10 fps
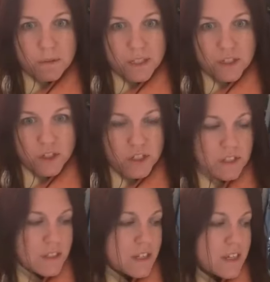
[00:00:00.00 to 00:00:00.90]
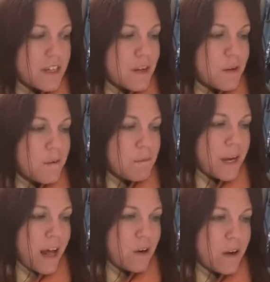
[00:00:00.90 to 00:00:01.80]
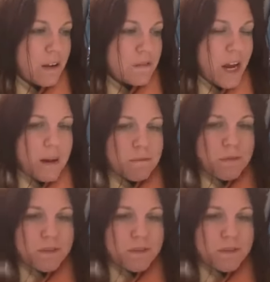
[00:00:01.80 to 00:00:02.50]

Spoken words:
messages, but I don't have time.